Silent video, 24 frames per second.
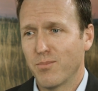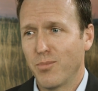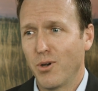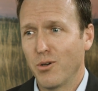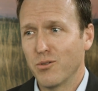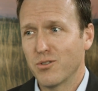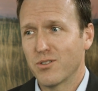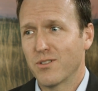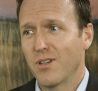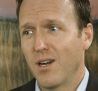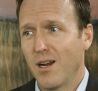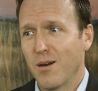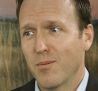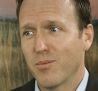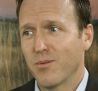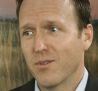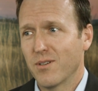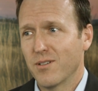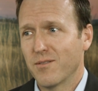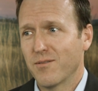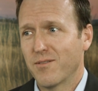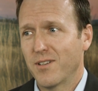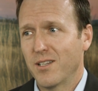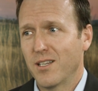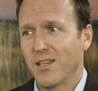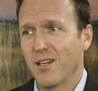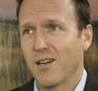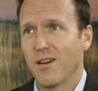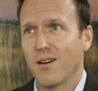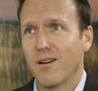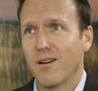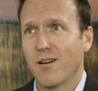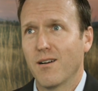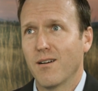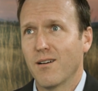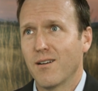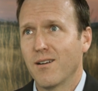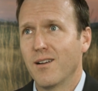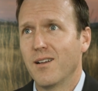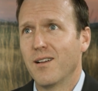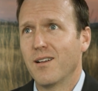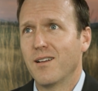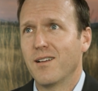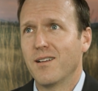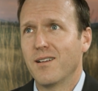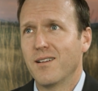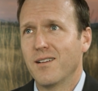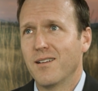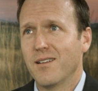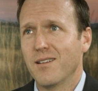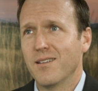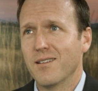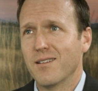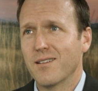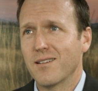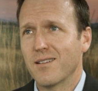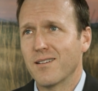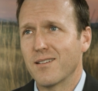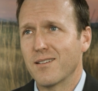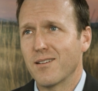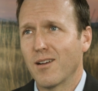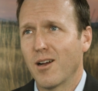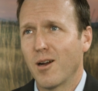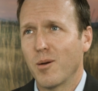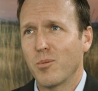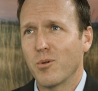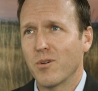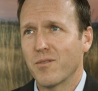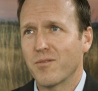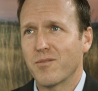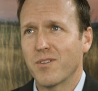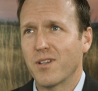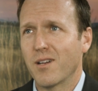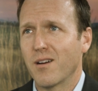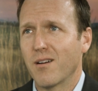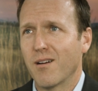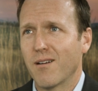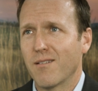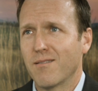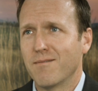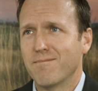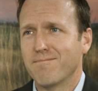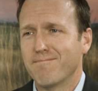post-operative care and operative care.